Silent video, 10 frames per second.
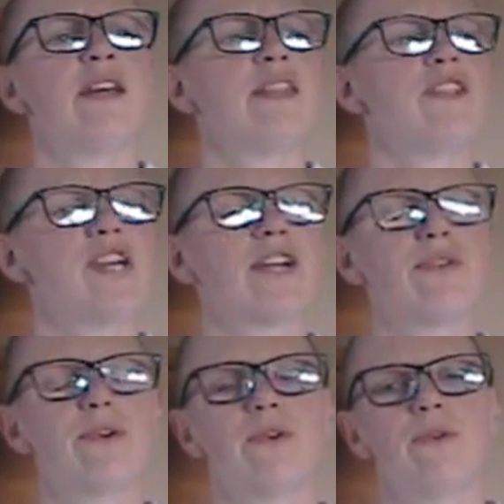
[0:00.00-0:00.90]
the
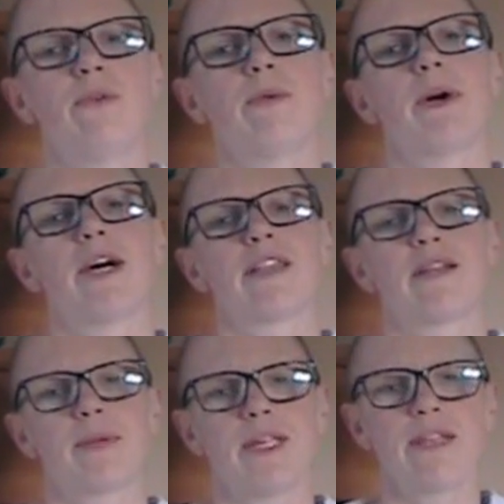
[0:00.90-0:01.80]
channel called Path
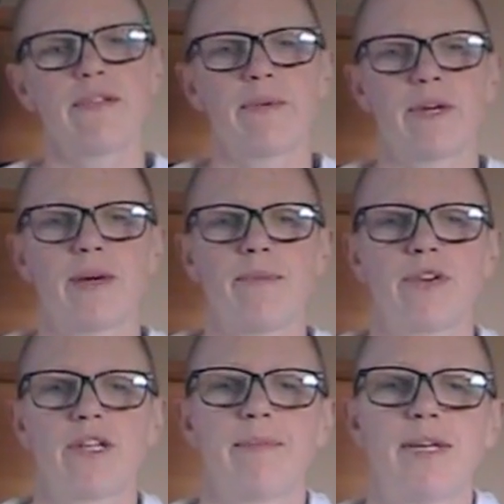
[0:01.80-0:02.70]
to Peace, where I'm
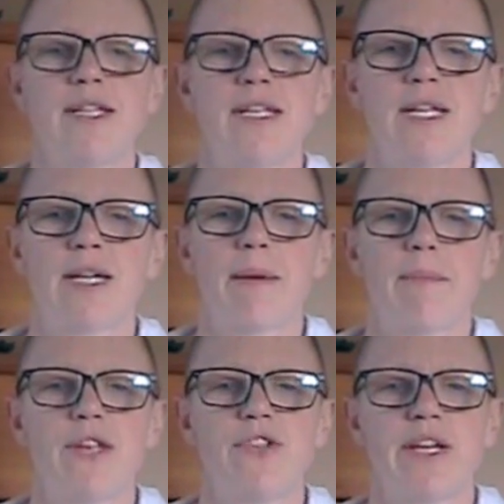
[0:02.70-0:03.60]
documenting
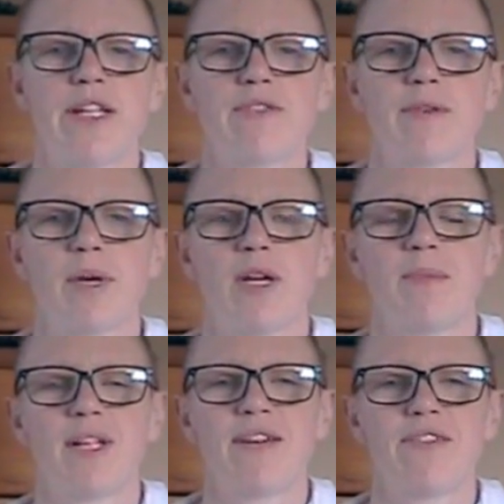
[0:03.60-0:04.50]
my journey from
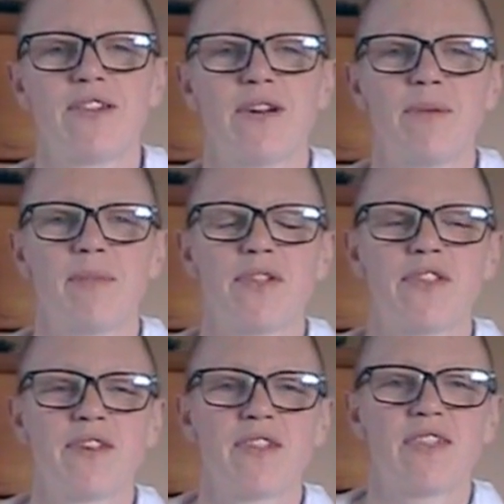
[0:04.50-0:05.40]
home life to
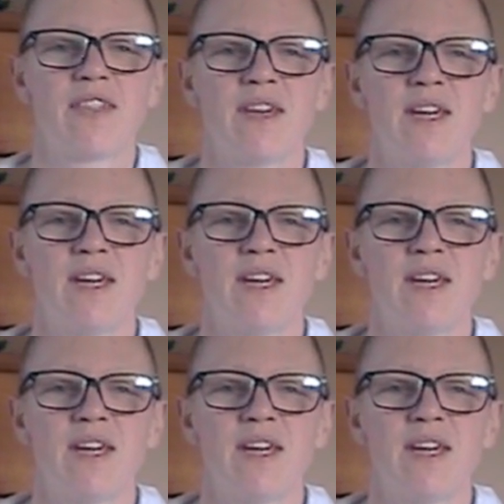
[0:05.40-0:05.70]
homelessness.